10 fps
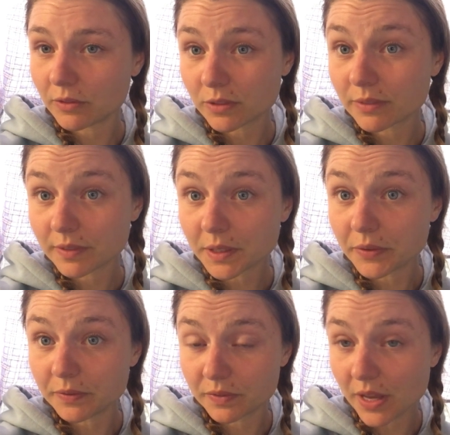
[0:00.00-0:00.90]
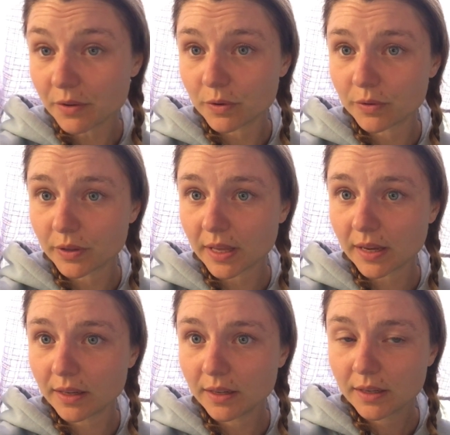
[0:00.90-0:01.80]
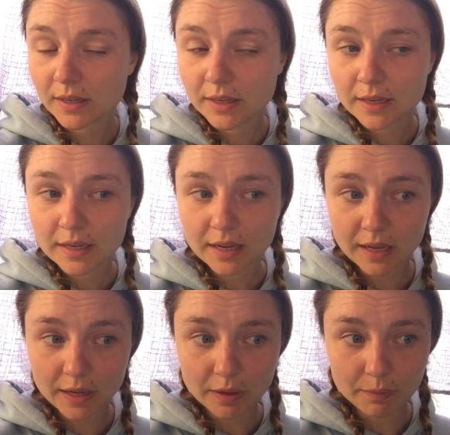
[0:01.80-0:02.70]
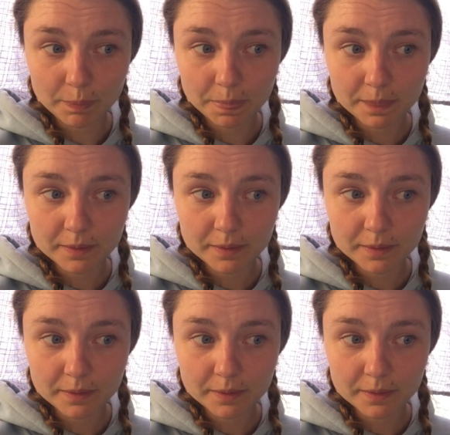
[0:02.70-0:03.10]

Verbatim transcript: so I'm very thankful for that. Um,